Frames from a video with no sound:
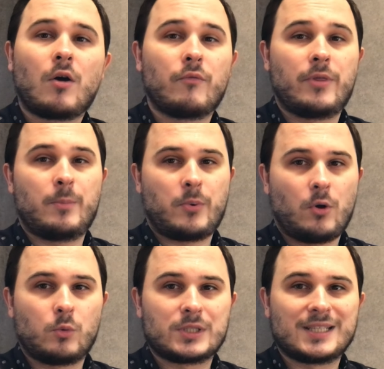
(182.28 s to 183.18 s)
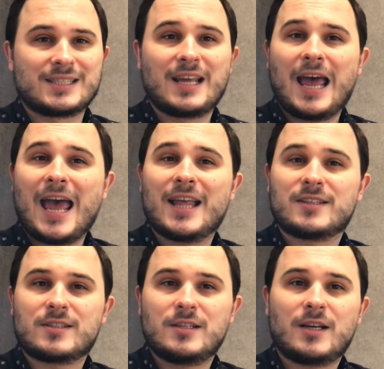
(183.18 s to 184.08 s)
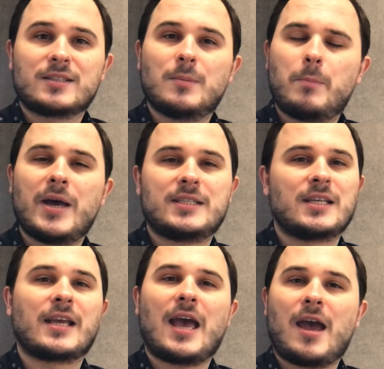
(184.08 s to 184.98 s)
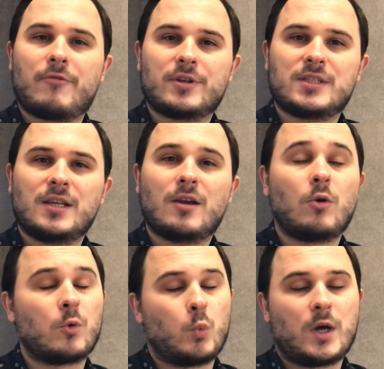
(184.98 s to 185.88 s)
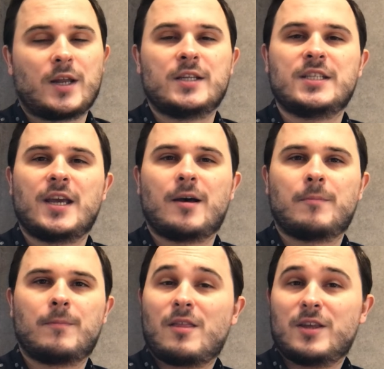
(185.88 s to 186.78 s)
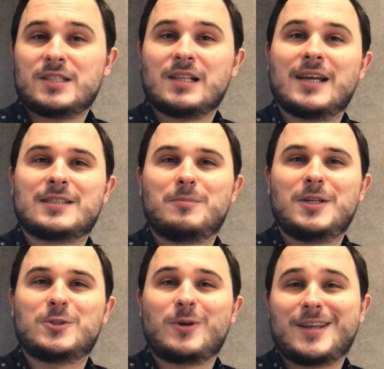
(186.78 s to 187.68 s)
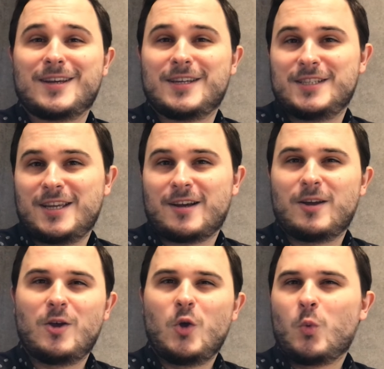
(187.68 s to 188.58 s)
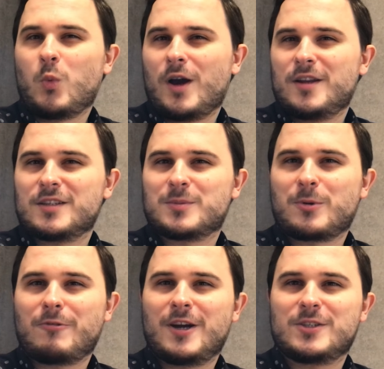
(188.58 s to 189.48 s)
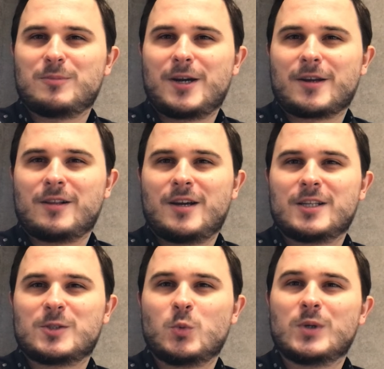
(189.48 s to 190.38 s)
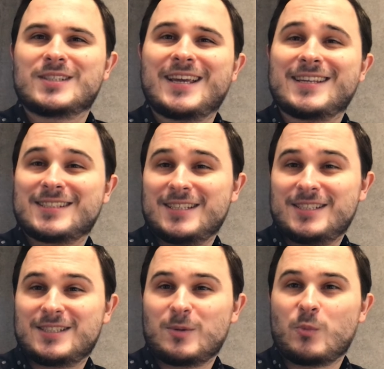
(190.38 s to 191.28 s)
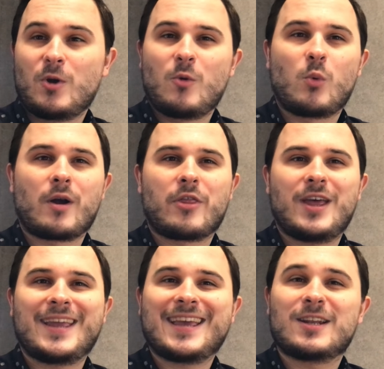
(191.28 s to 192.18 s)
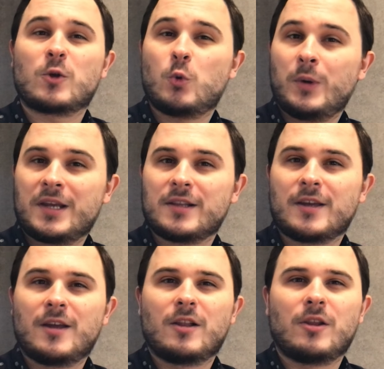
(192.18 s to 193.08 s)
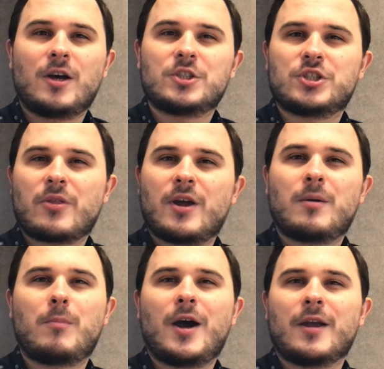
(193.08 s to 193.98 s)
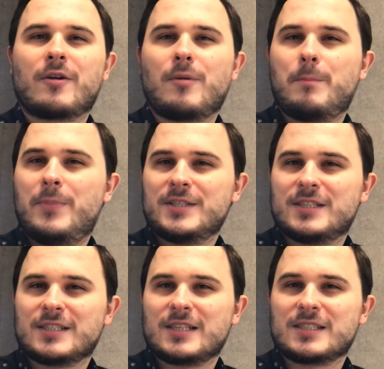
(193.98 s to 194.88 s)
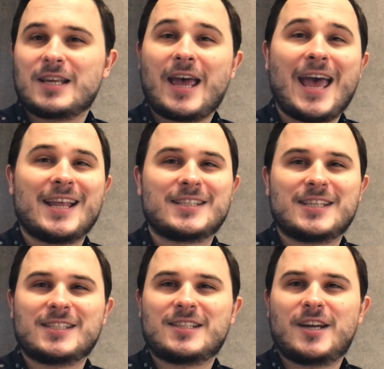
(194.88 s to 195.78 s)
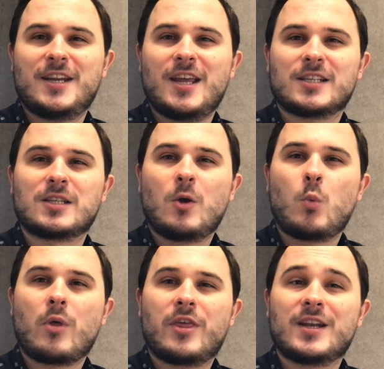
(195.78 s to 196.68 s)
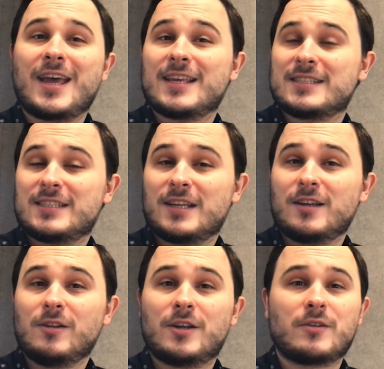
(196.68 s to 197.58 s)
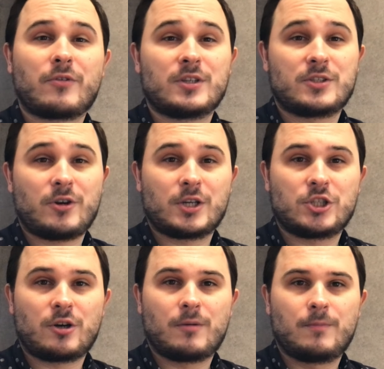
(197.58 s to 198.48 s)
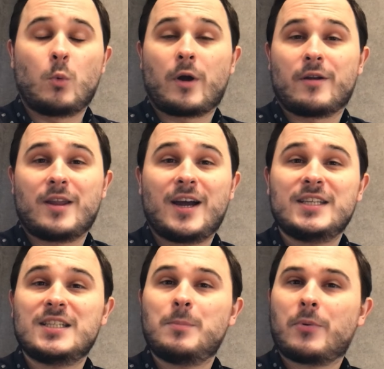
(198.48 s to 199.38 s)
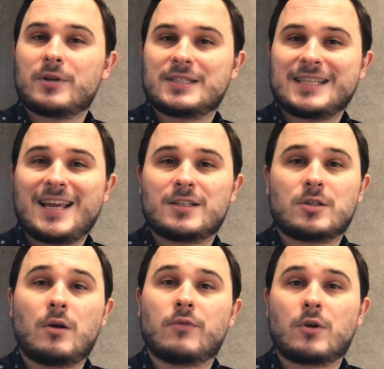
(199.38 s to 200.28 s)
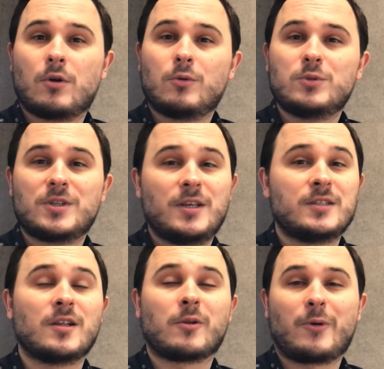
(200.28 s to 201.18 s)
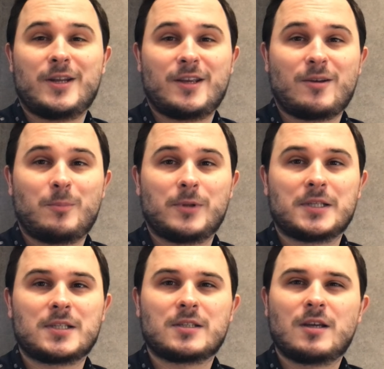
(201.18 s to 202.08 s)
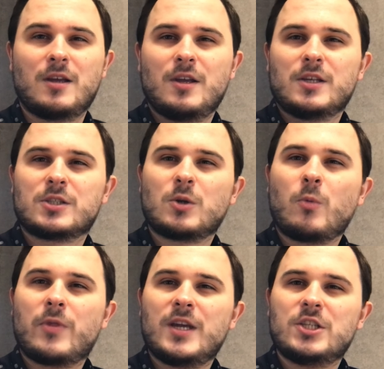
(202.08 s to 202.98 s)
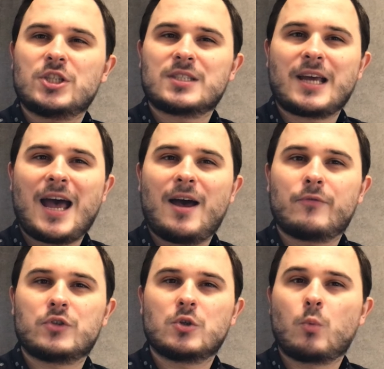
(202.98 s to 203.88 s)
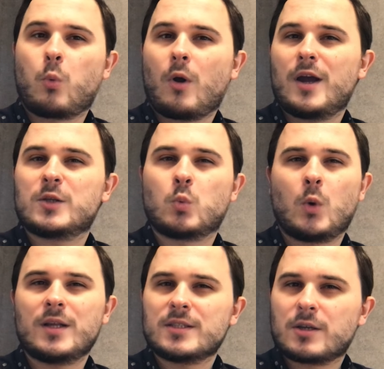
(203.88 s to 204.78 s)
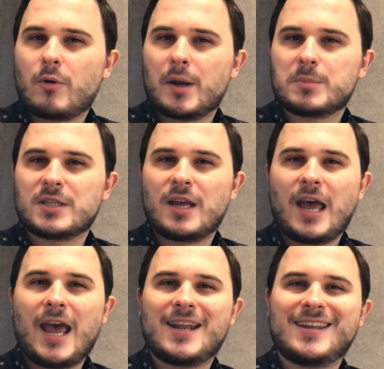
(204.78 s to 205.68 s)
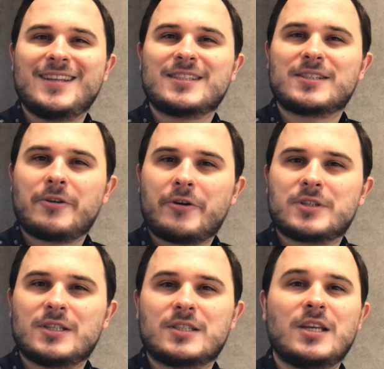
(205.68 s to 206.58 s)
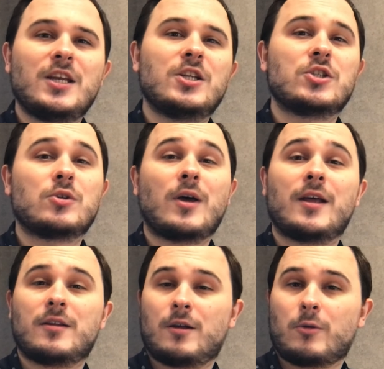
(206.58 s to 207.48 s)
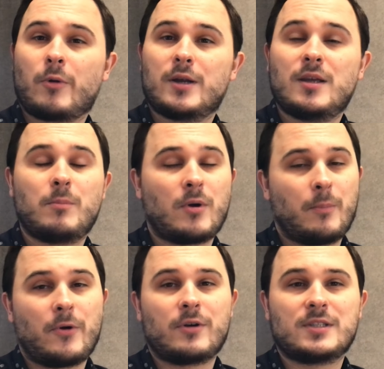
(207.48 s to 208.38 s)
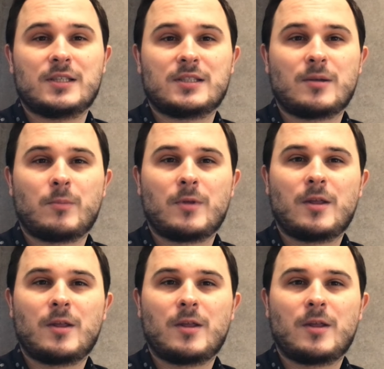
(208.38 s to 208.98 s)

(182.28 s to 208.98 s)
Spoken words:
of the process and not betting everything on one idea. This led me to an idea. Why not provide to my clients with a system where they can quickly launch their micro businesses and test ideas within a single infrastructure where 90% of code is already completed. So they just have to write one script and insert it into an already prepared system.